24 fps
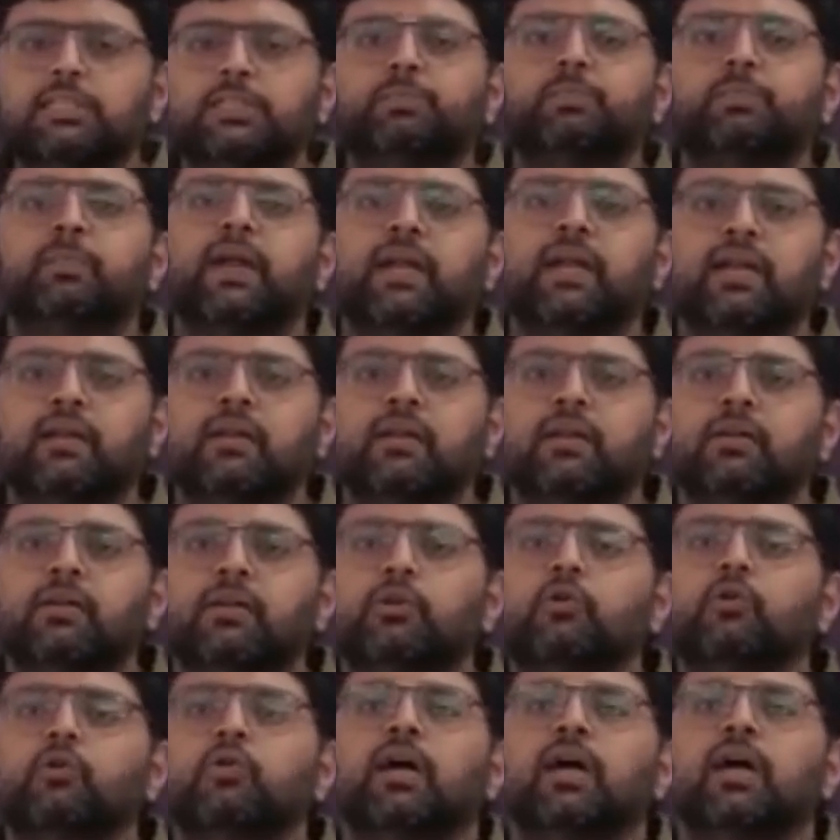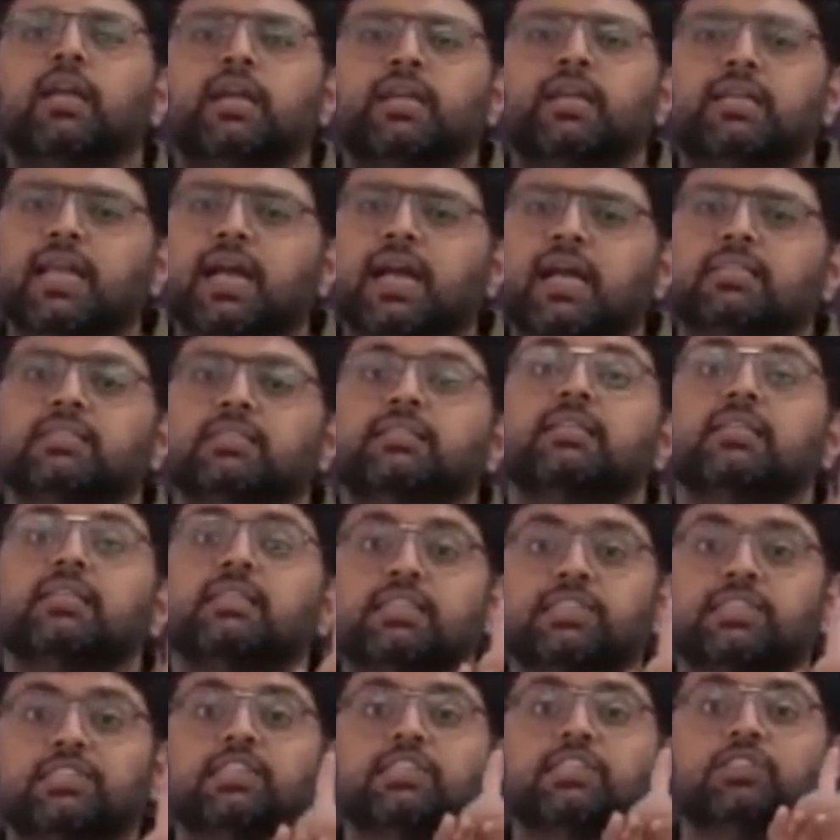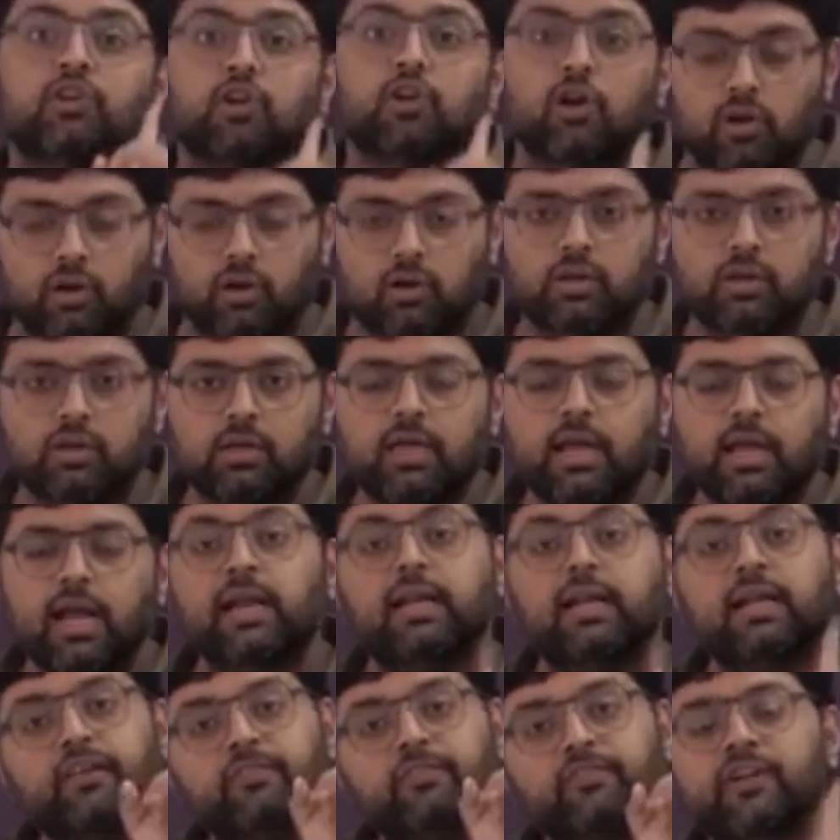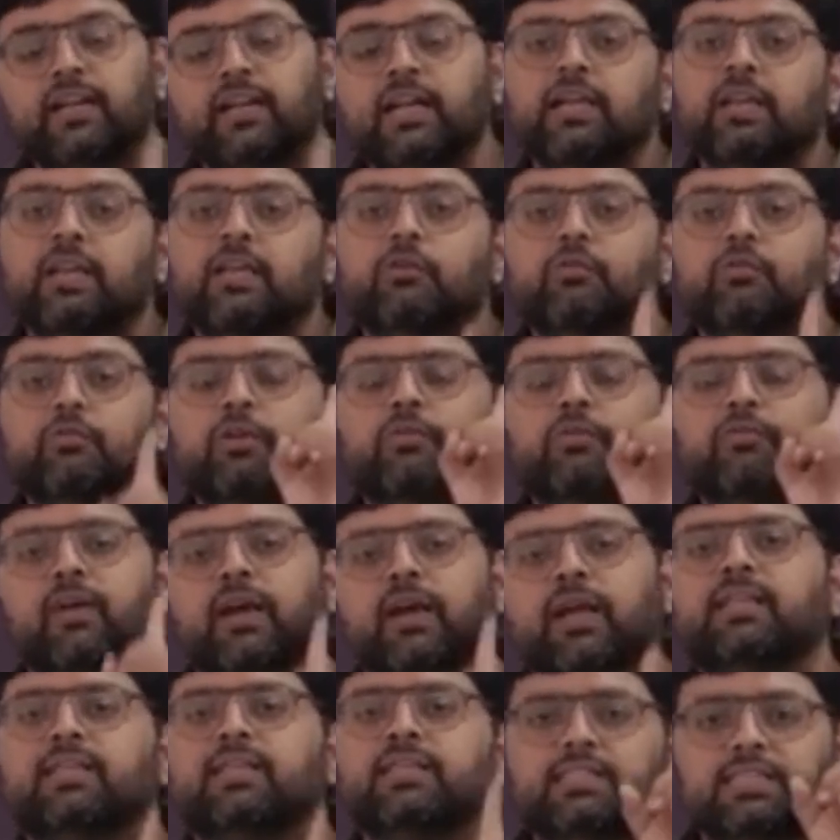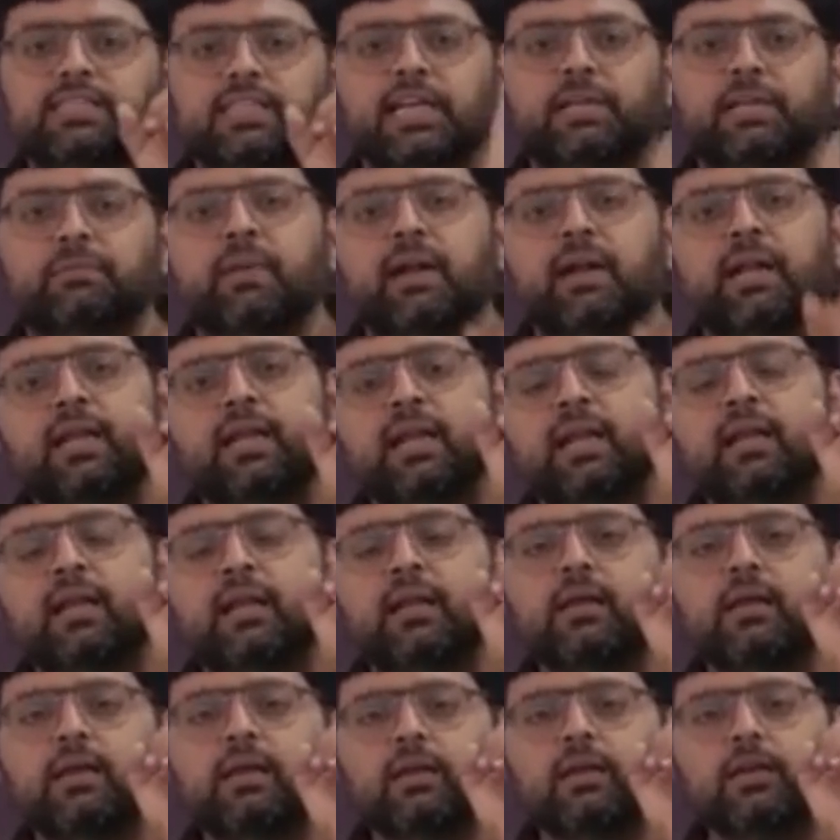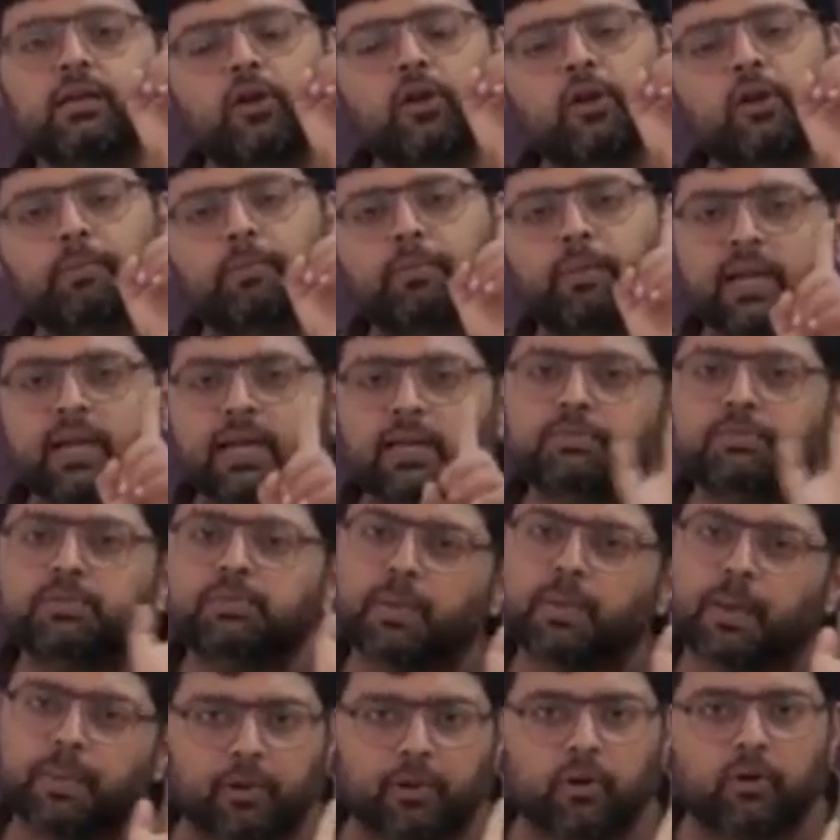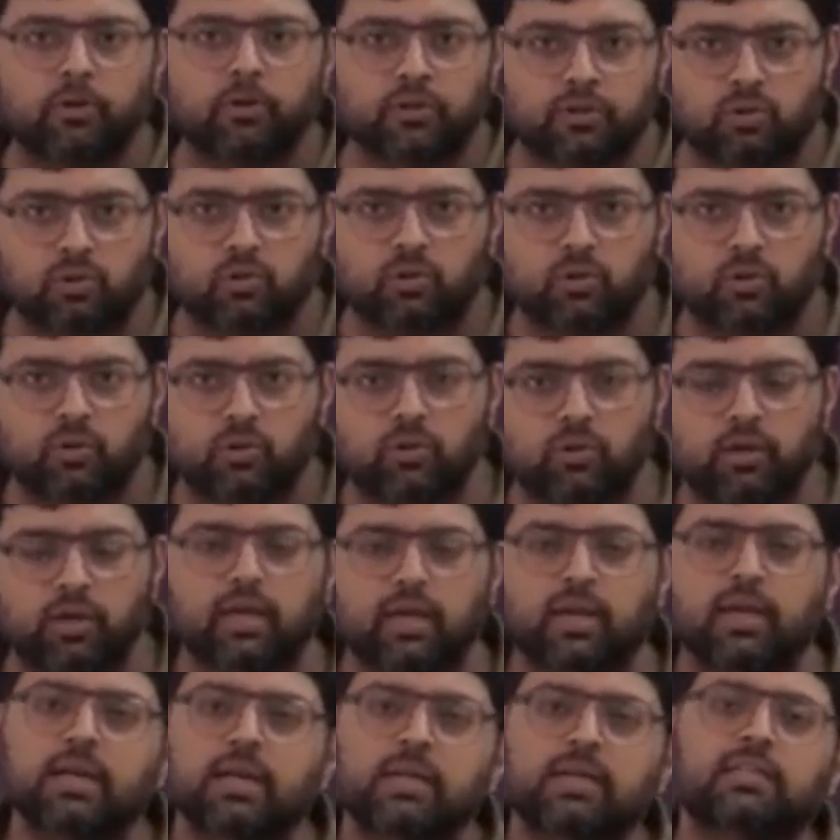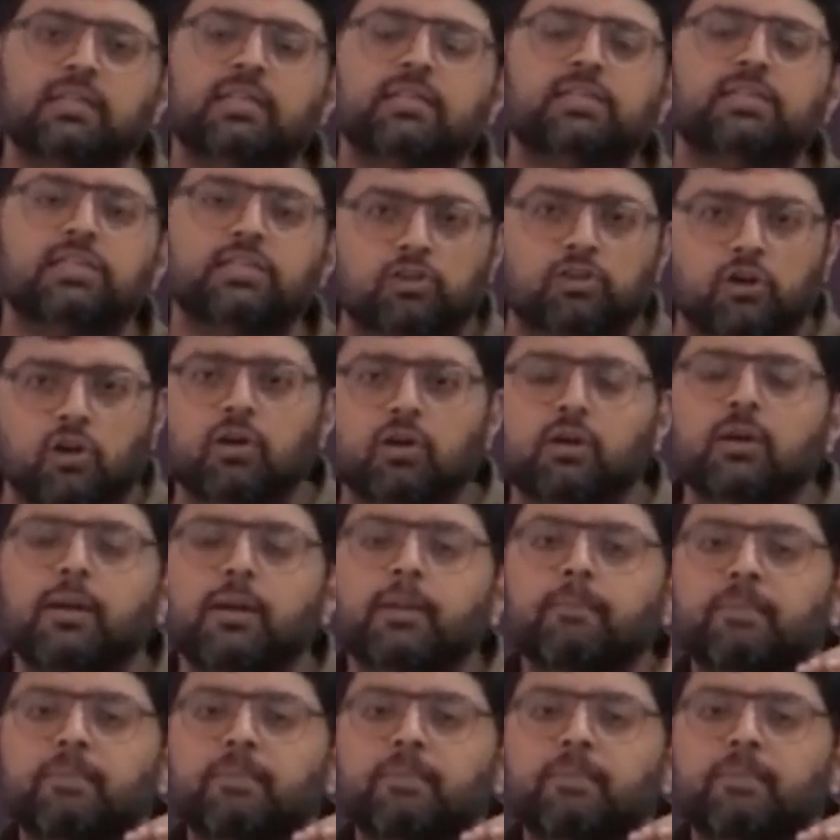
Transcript: spent to collect tax. This is wrong, and definitely you will find this statement in your prelims paper also. Okay, this is wrong.